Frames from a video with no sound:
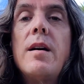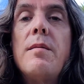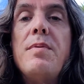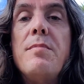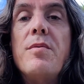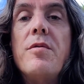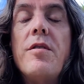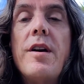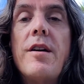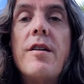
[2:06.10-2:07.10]
people
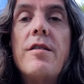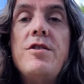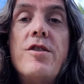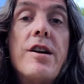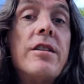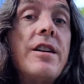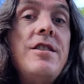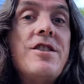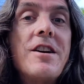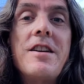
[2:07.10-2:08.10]
that are adrenaline
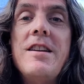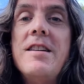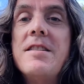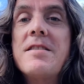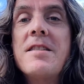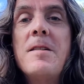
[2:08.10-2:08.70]
junkies.